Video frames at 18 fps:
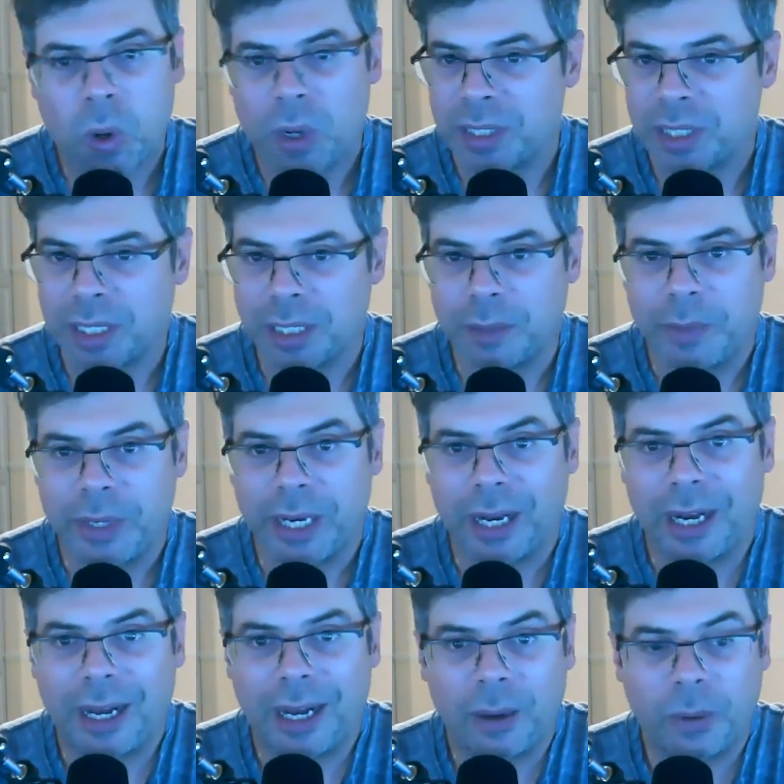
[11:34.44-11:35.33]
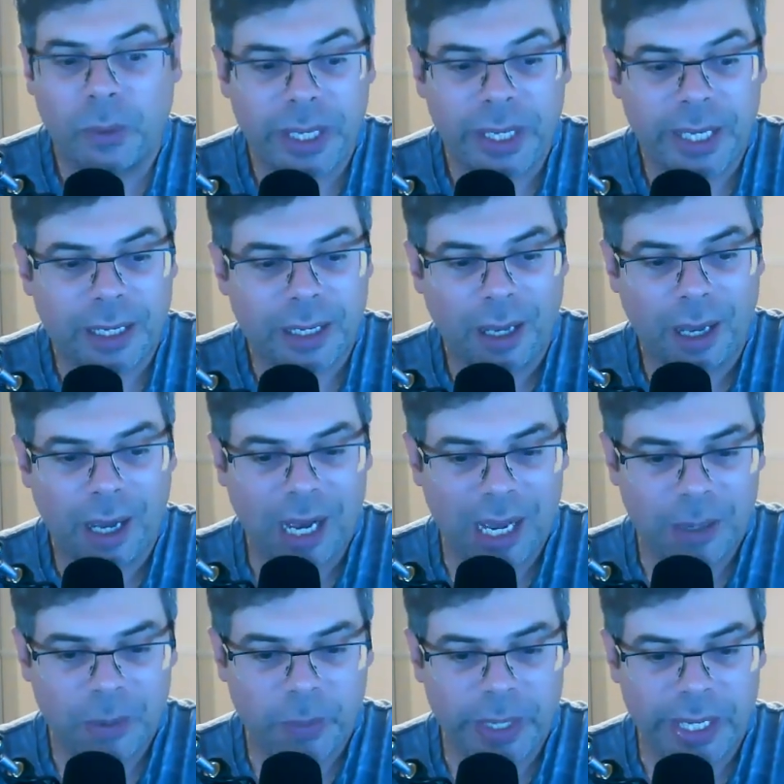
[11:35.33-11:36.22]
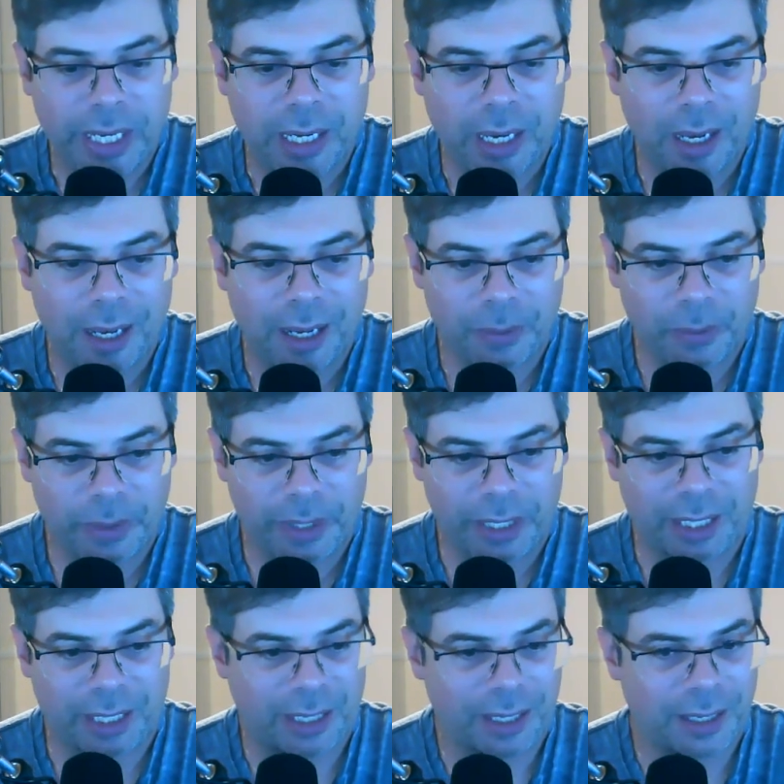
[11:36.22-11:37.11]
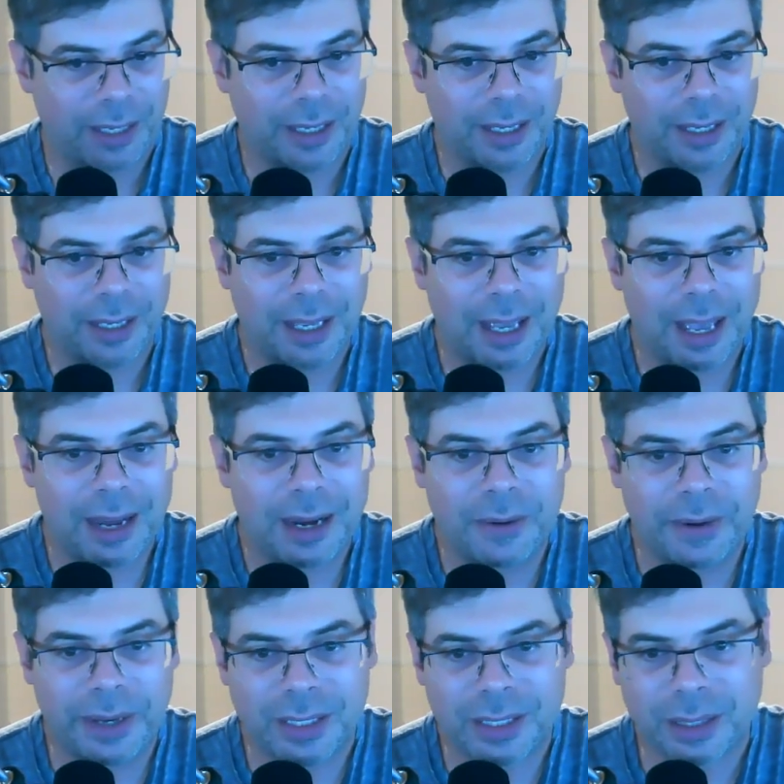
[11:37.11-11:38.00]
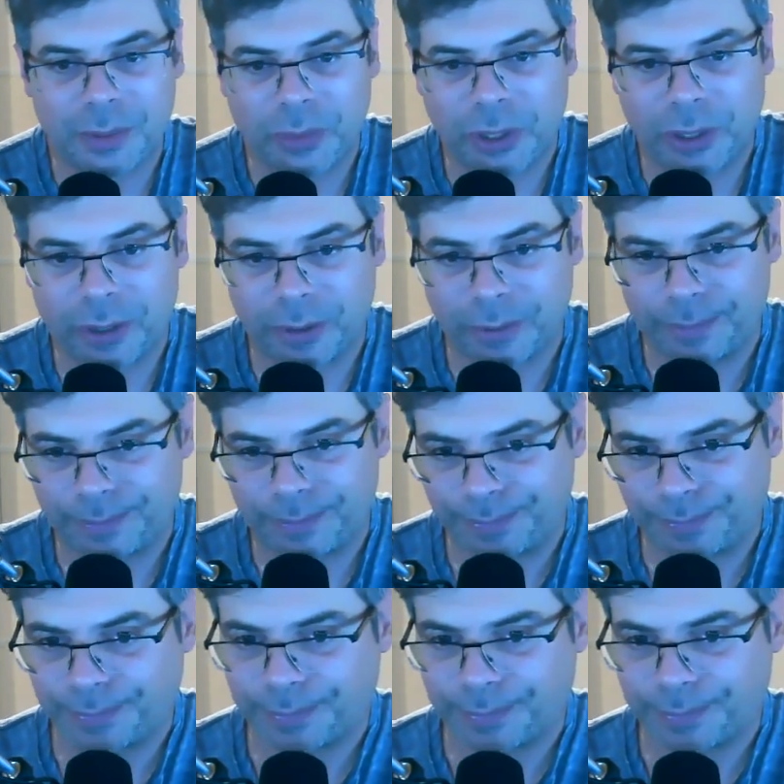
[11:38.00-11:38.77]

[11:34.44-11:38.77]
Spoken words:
it's going to be a hot week, hot week, hot week. Anyways, tomorrow,